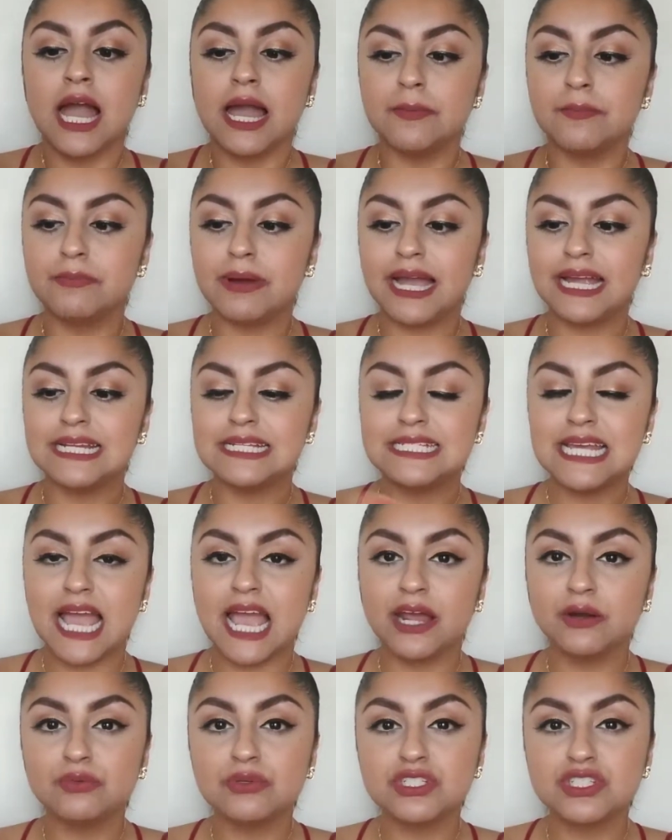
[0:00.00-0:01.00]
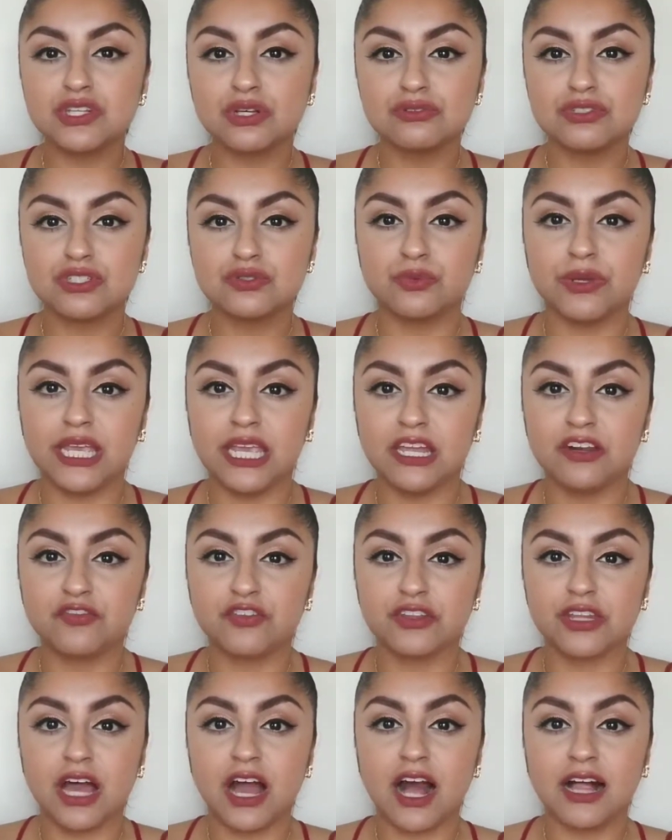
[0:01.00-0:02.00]
My dad was so sweet. For
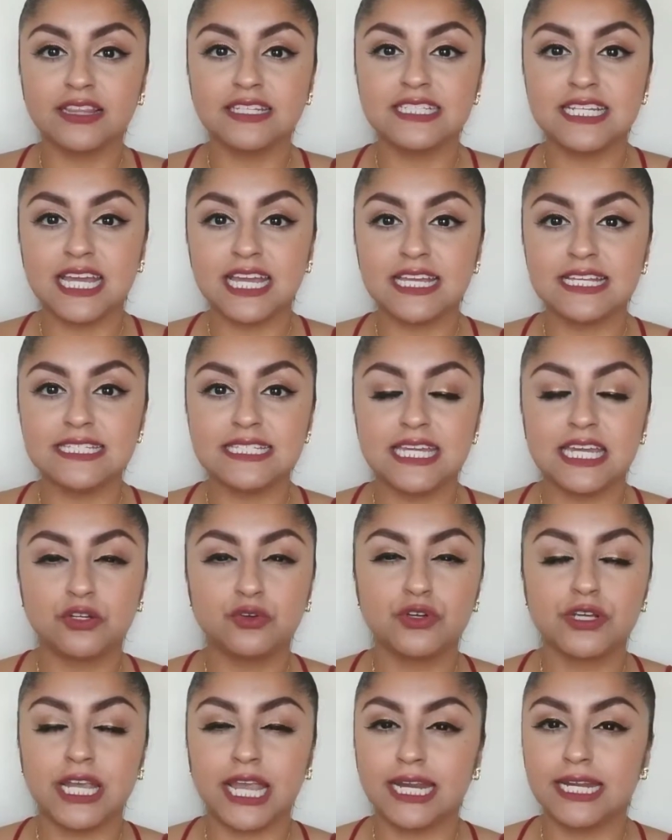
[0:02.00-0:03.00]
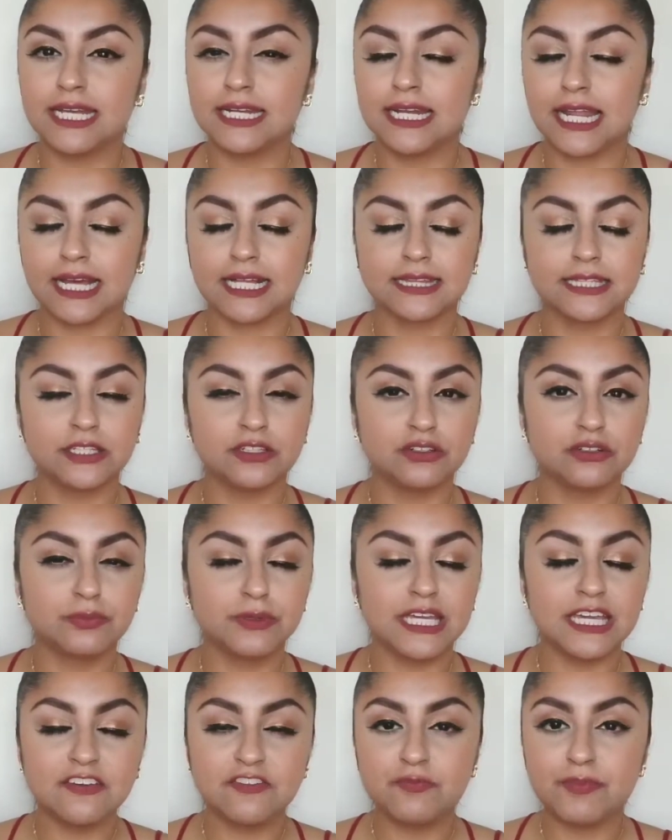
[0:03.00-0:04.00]
the holidays, he had created like little
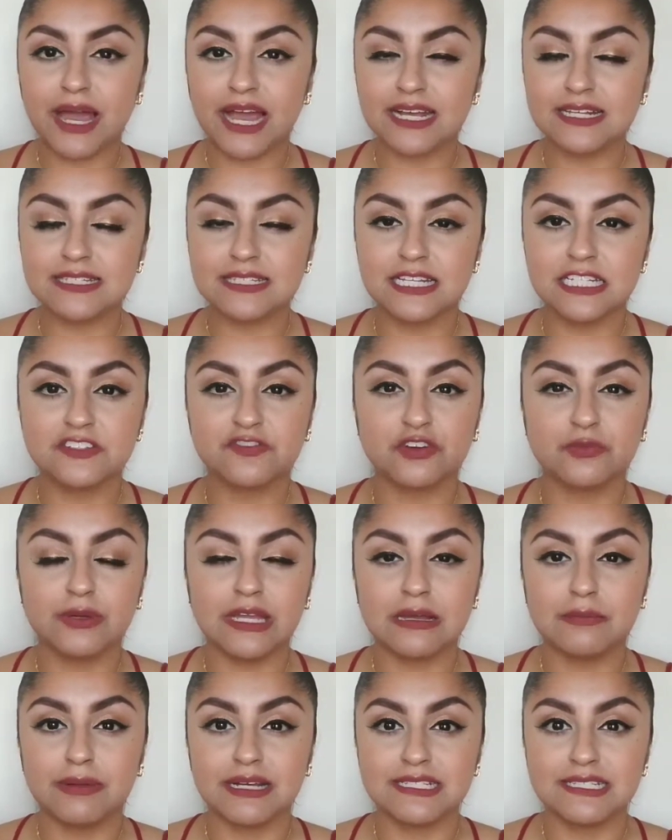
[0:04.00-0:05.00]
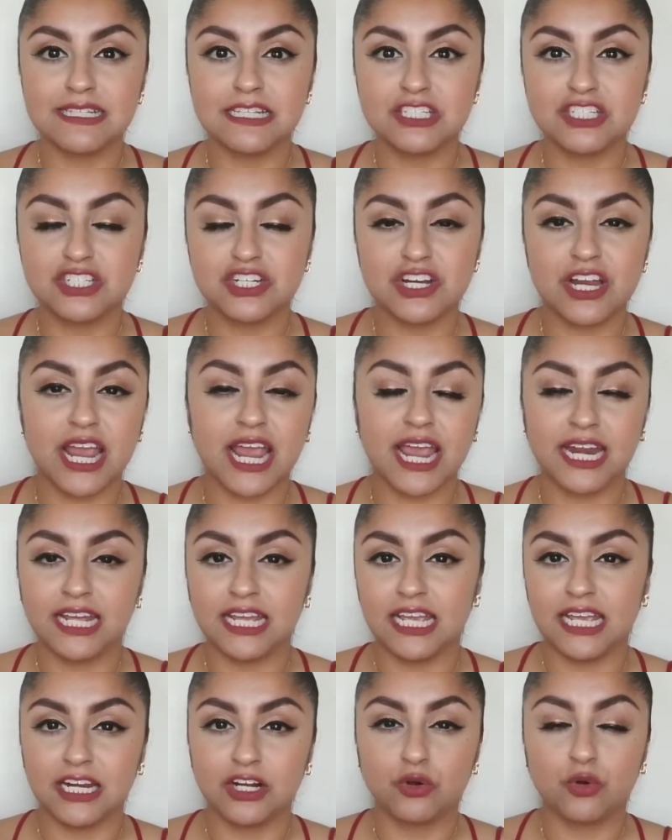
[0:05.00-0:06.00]
gift baskets for me and my sister and
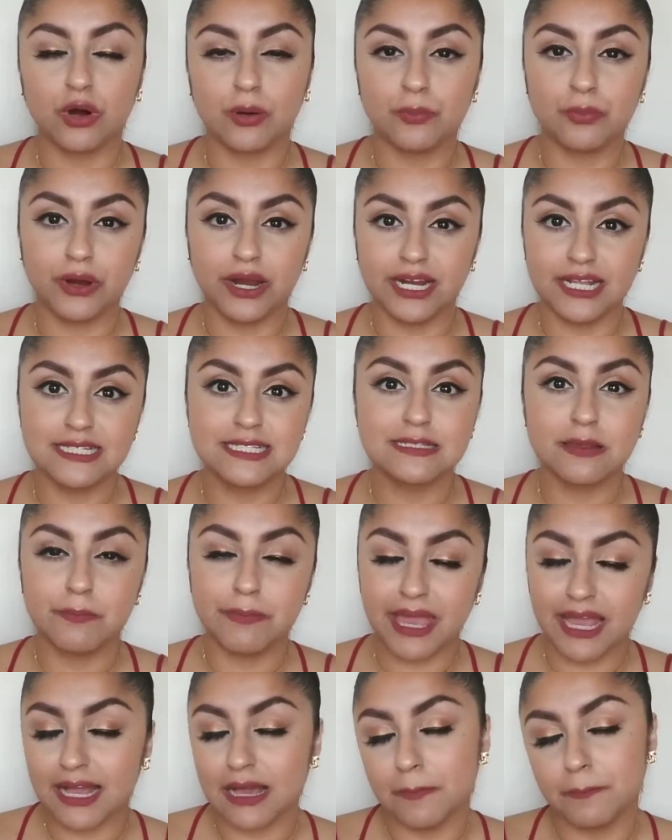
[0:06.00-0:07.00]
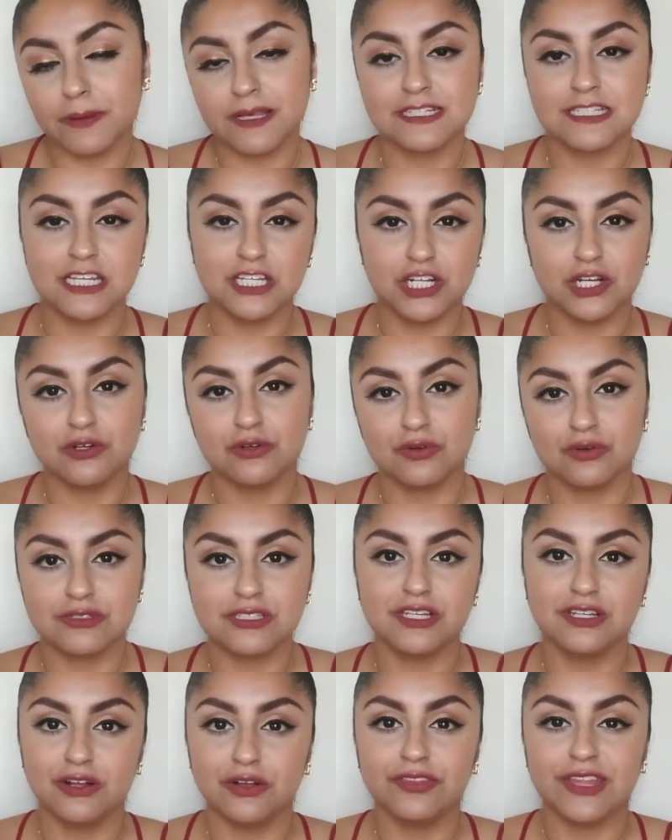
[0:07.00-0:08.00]
incorporated some makeup because he knows,
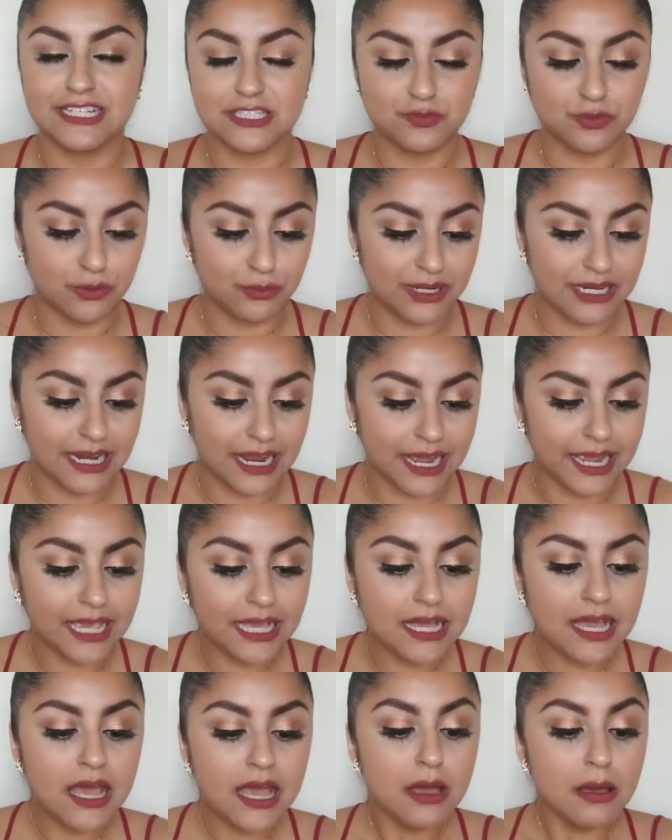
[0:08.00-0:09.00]
that's what we like.